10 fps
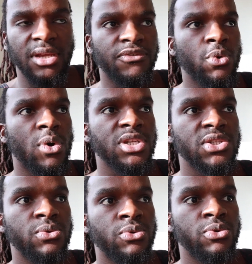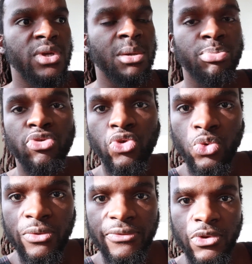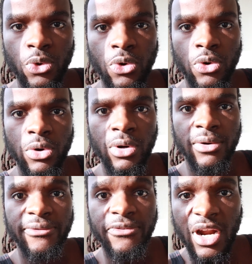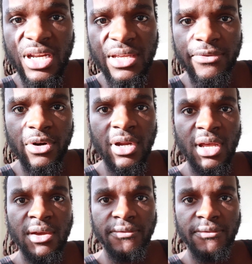If you want to improve your front lever,